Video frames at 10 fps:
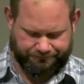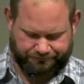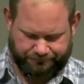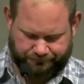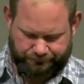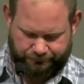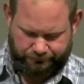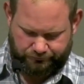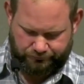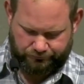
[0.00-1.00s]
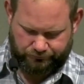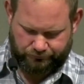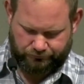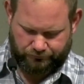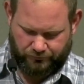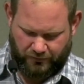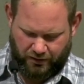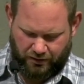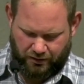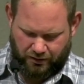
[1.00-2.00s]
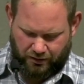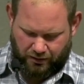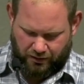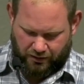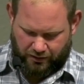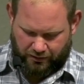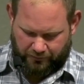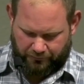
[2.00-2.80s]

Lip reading: [no speech]